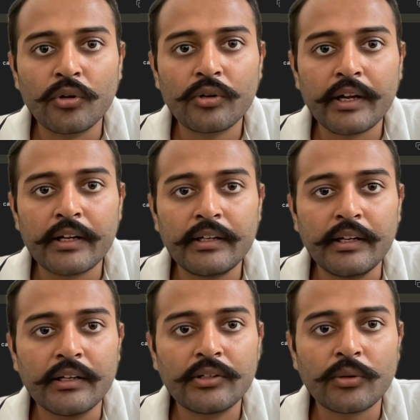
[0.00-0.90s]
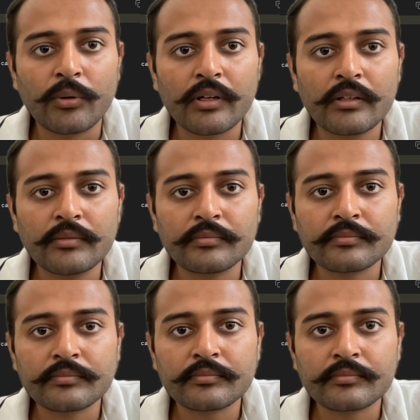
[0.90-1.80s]
to get DL token,
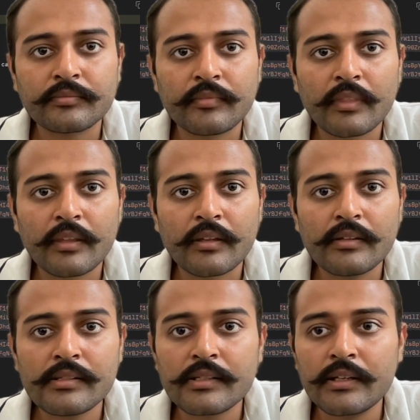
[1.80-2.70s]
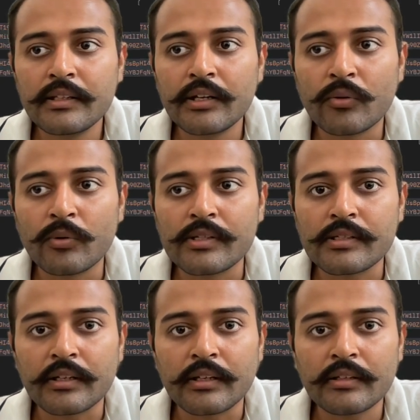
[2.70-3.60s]
send the request
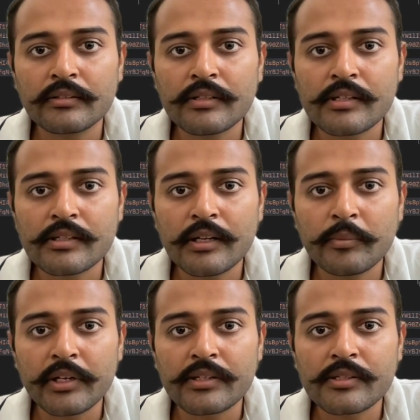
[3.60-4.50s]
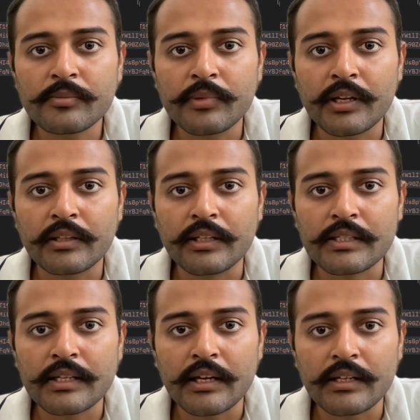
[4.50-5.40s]
again. This time let's make
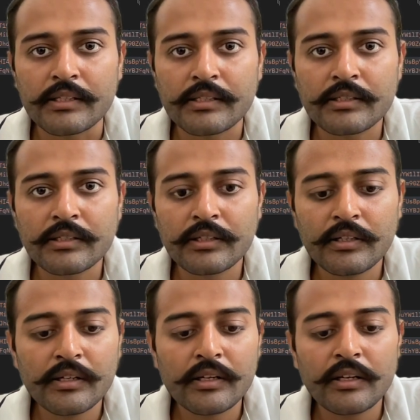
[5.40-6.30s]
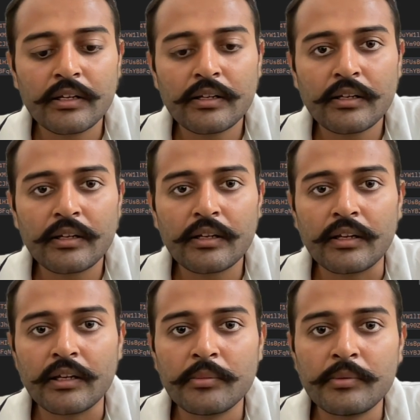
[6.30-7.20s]
this as
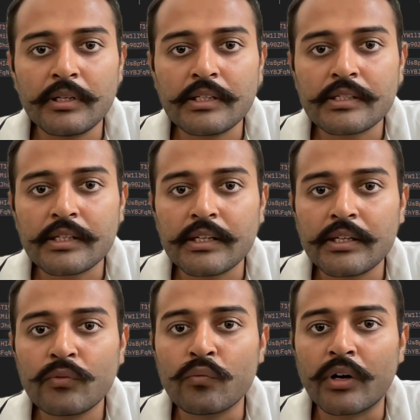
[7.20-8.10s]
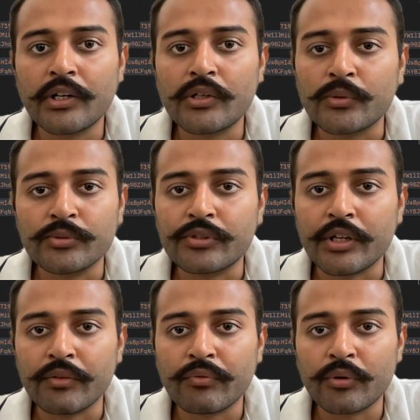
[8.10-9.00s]

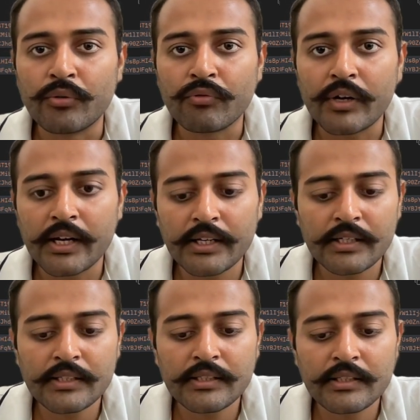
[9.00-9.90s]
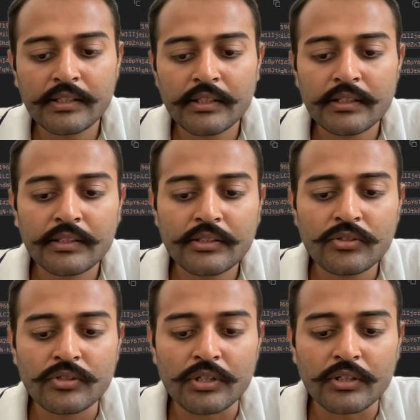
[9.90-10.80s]
ABC12345
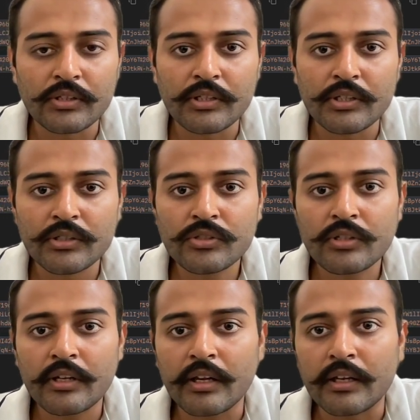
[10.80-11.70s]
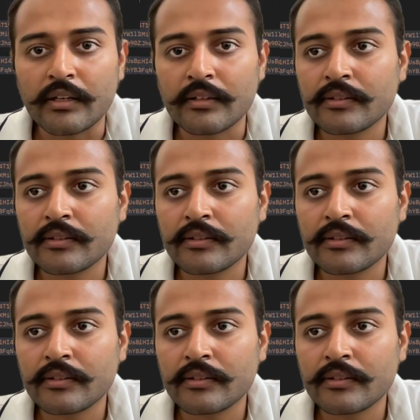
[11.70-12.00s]
Jagdish K.